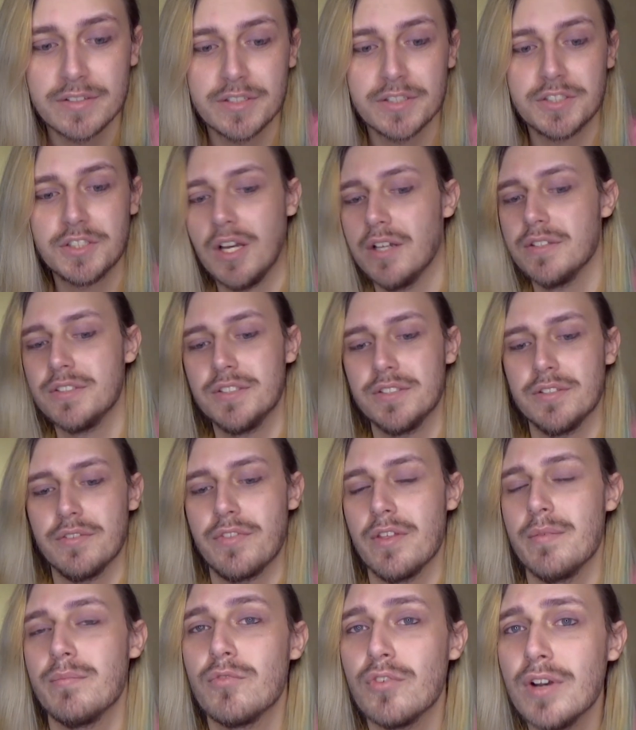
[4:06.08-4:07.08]
the chances of
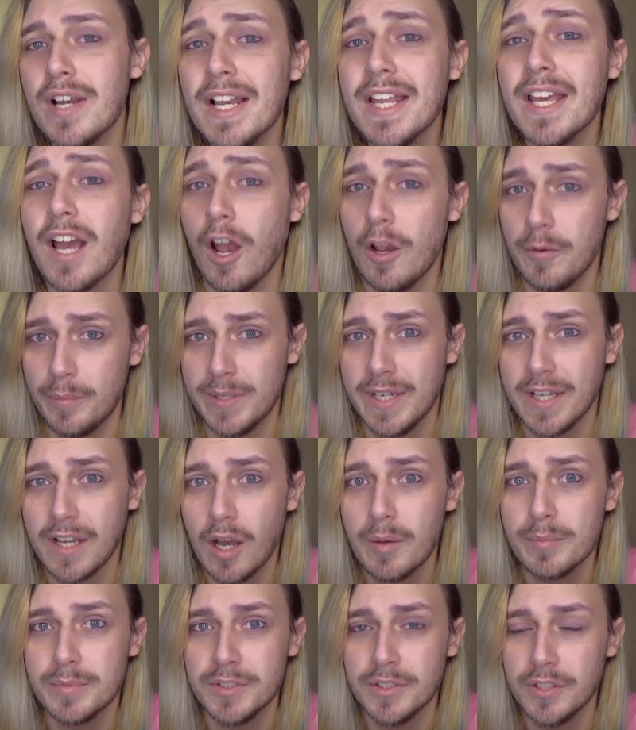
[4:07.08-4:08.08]
them really opening
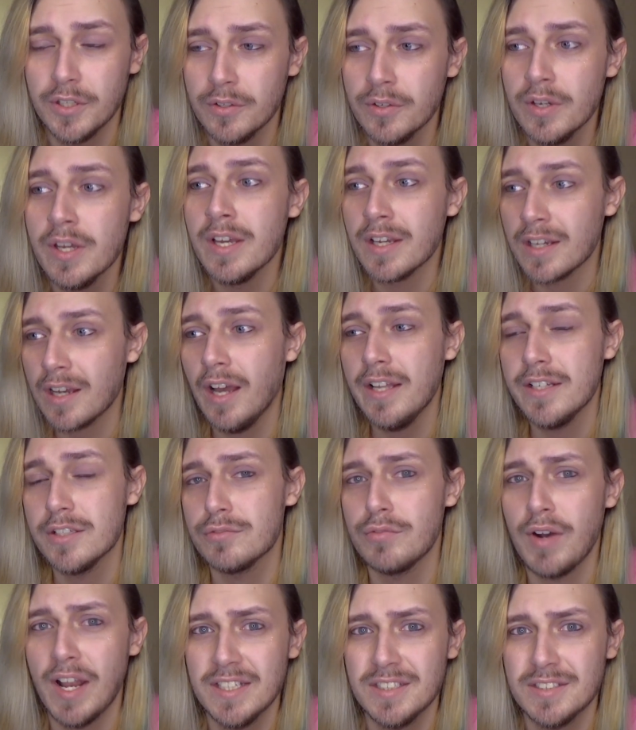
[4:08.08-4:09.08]
up to you kind
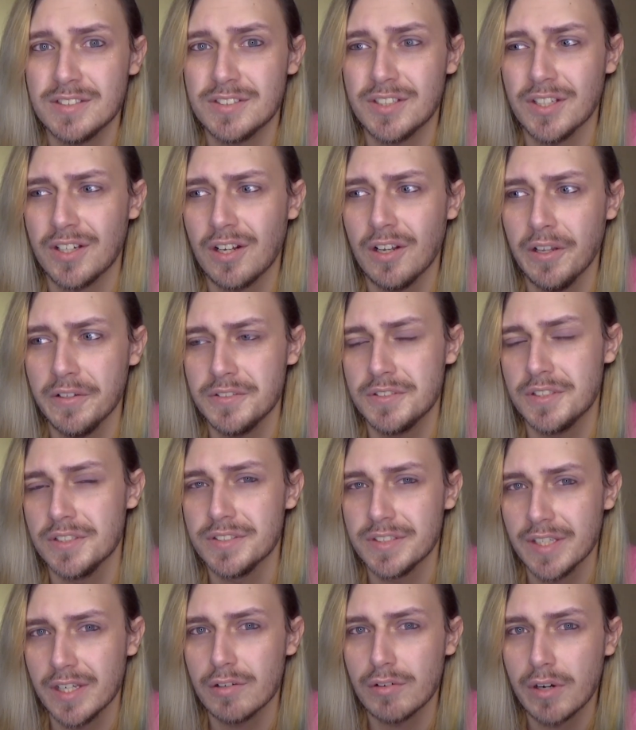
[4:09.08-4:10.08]
of rests at close to
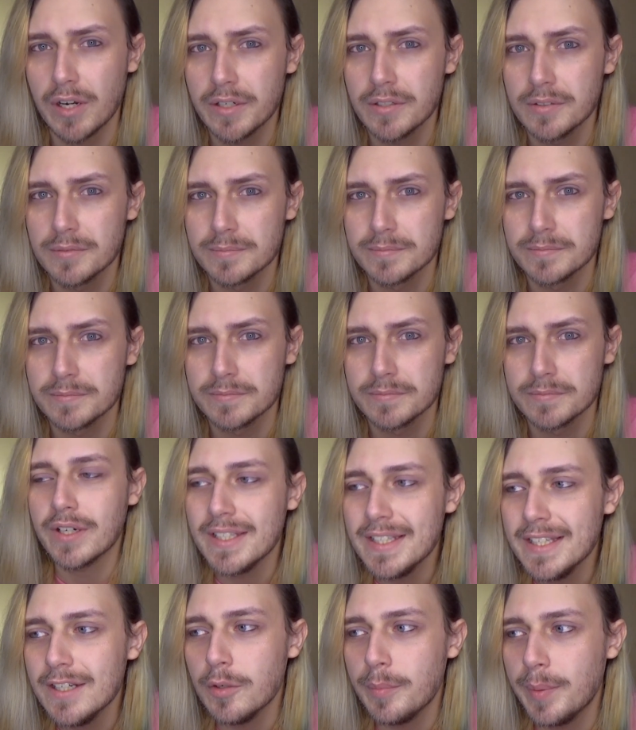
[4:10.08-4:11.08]
0. We'll talk a
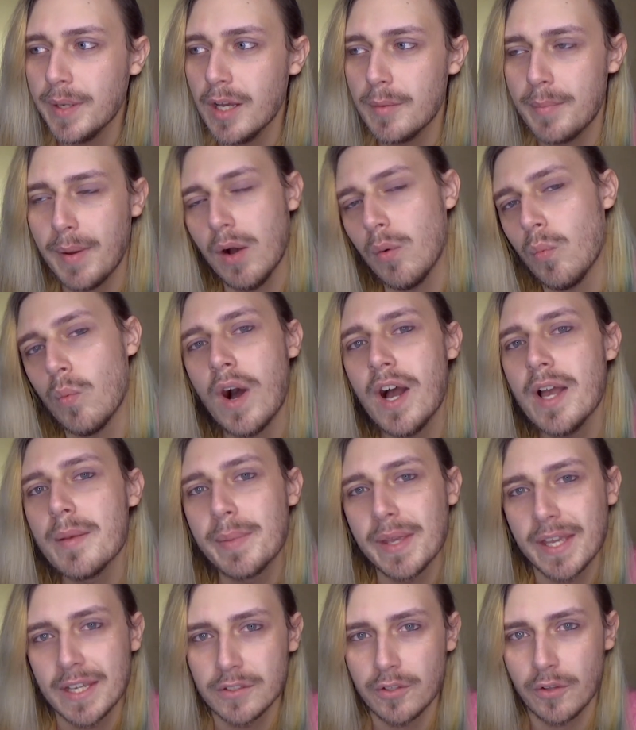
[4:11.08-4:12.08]
little bit about why
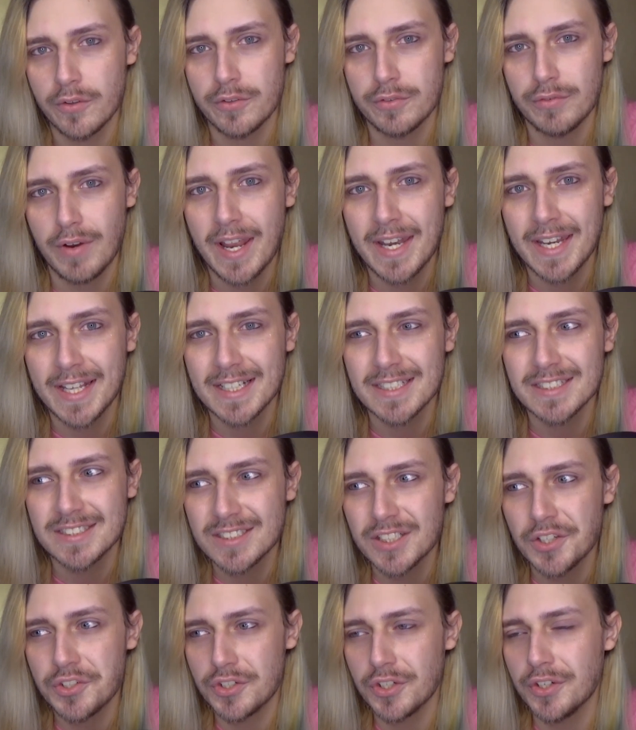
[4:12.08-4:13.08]
being non-threatening is
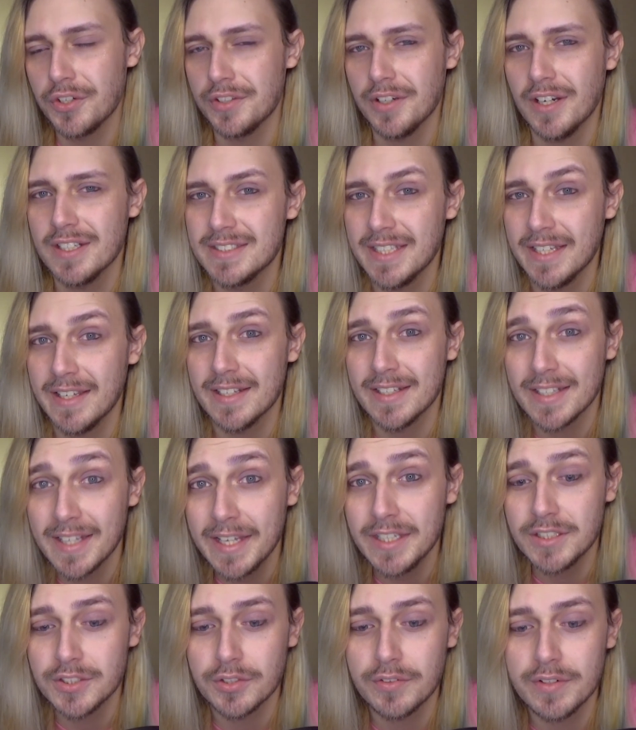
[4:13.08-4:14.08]
such a good idea
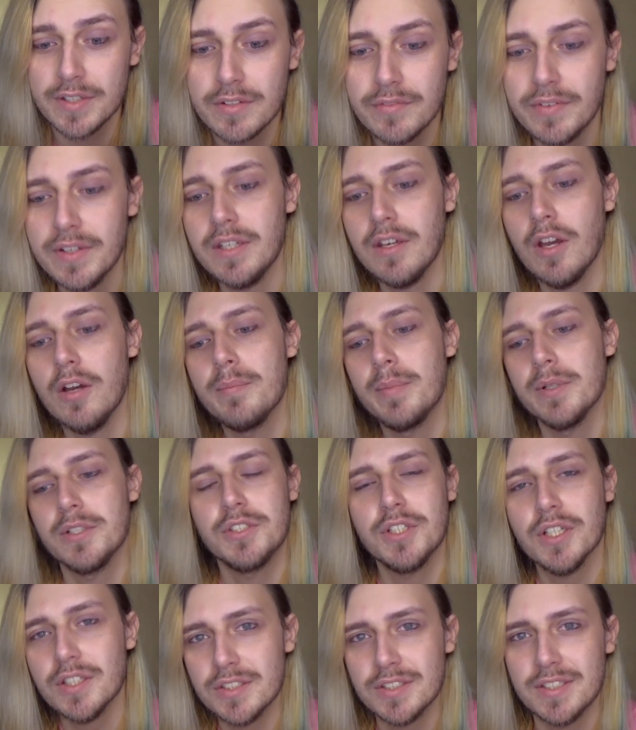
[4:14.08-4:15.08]
later in the video, but
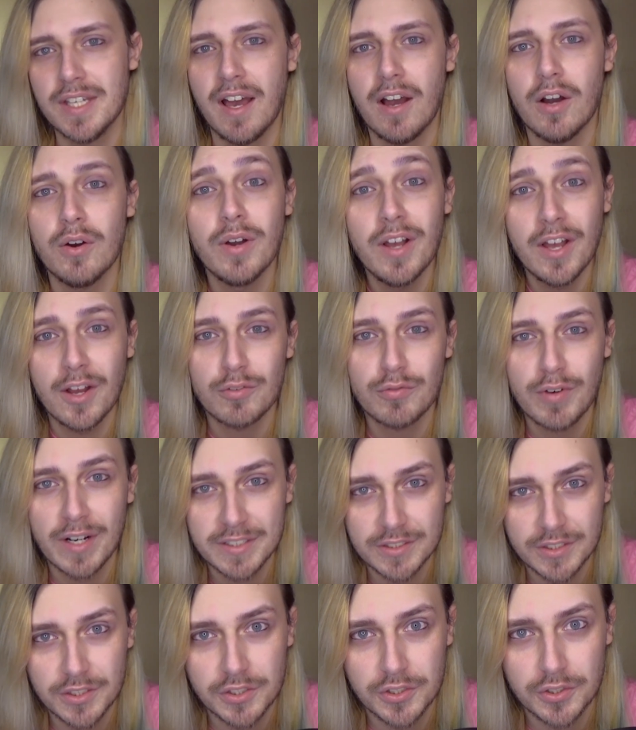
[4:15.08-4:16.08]
just now,
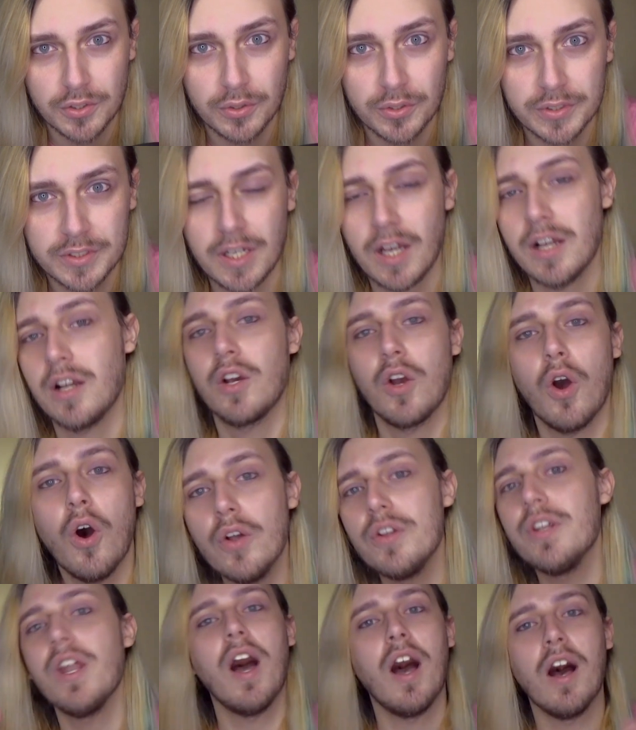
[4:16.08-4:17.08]
rest assured,
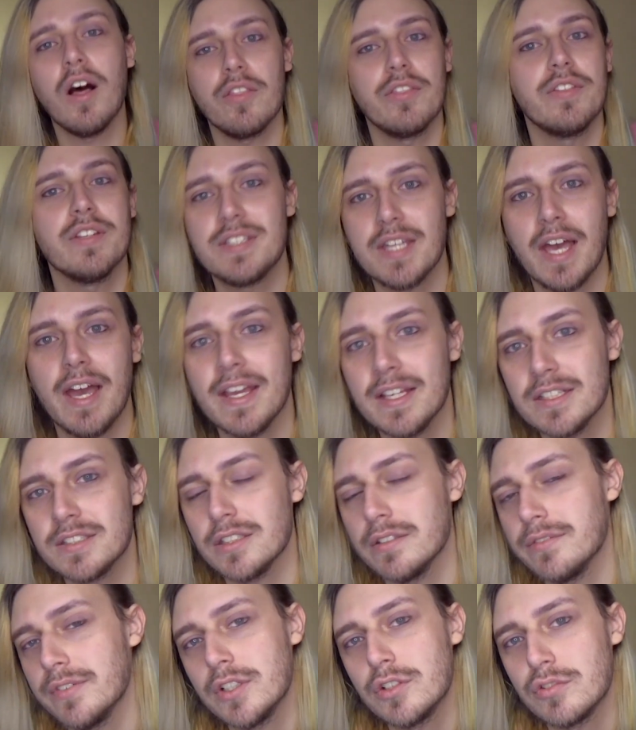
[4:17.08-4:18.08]
gone are the days
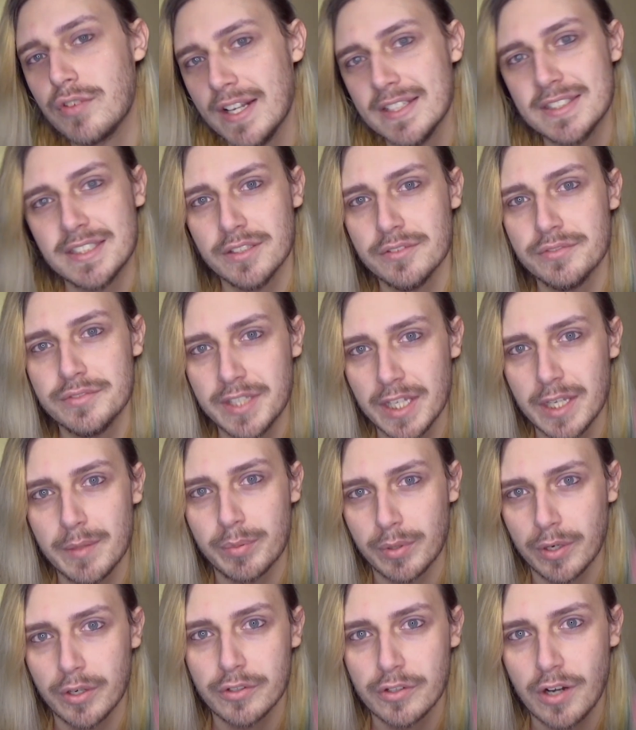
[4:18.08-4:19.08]
of aggressive
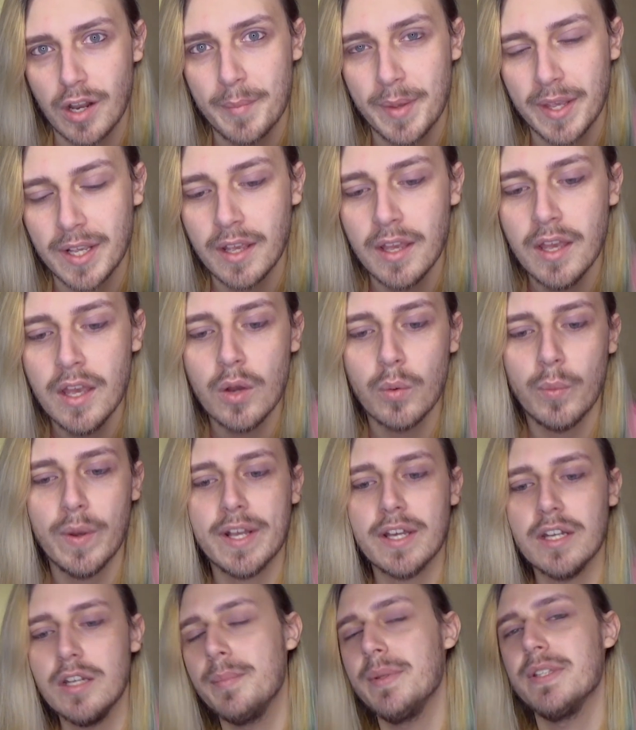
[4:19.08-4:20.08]
deprogramming. We're
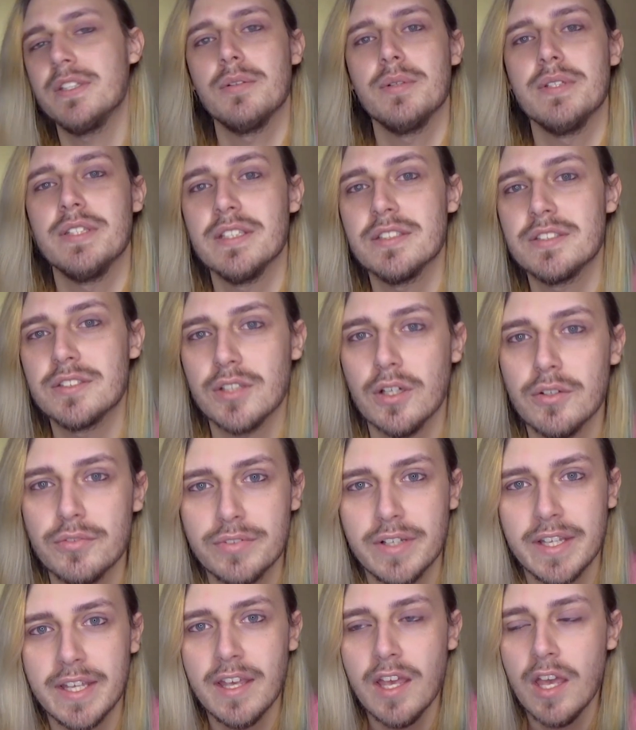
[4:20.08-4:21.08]
going to be doing this
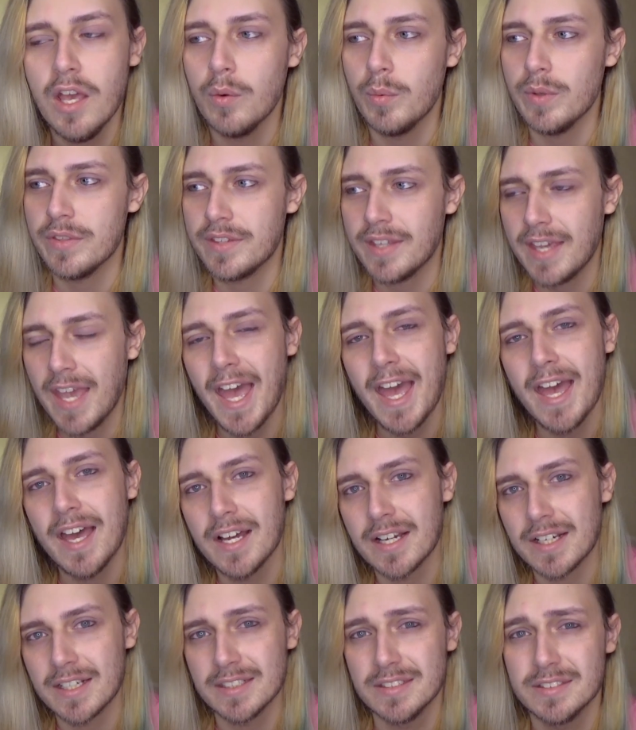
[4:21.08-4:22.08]
softly, with care
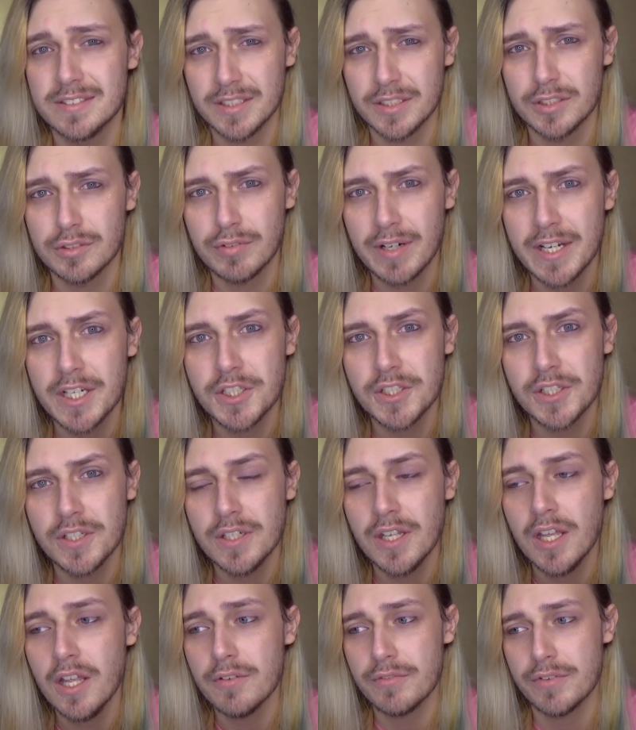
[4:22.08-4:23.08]
and
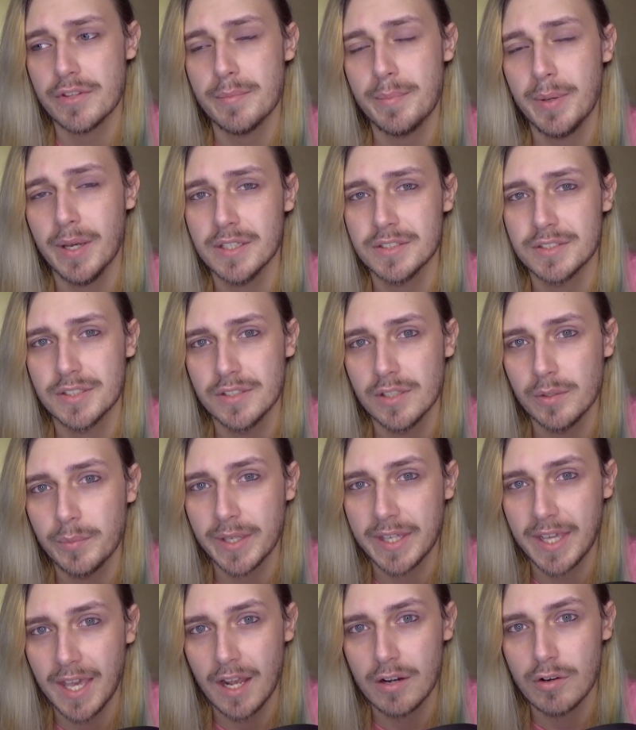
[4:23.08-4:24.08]
consideration for the person that we
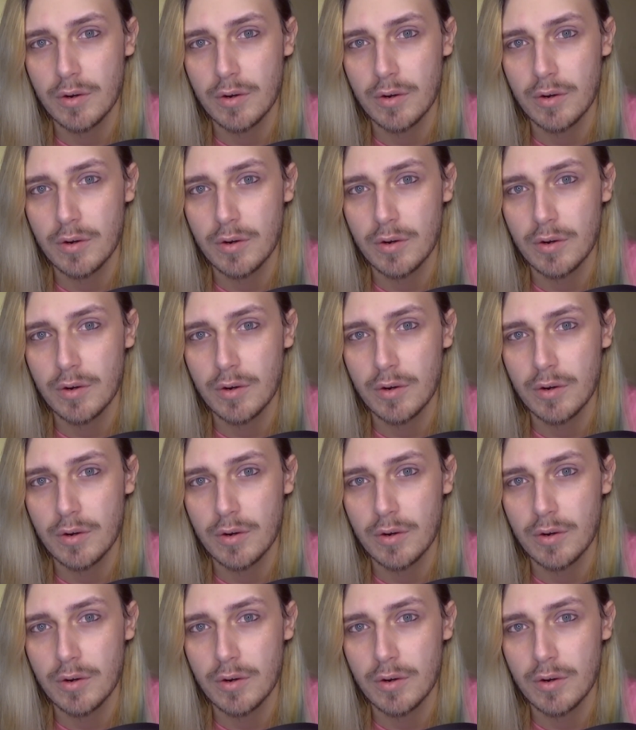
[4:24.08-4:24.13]
care